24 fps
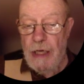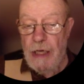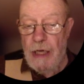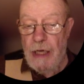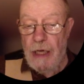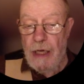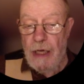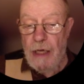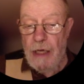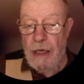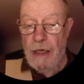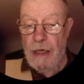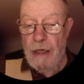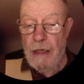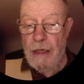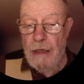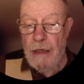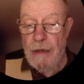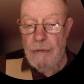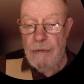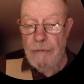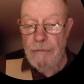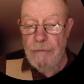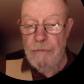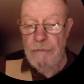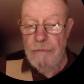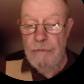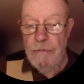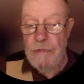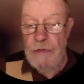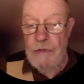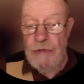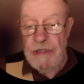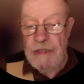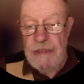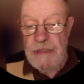
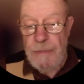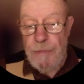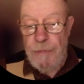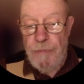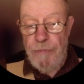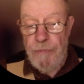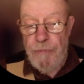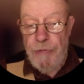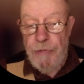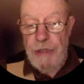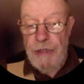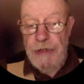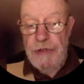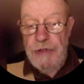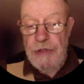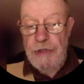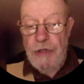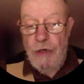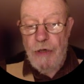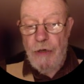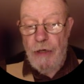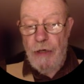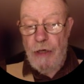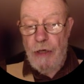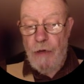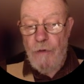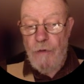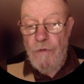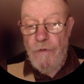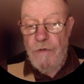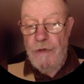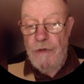There is a bridge going over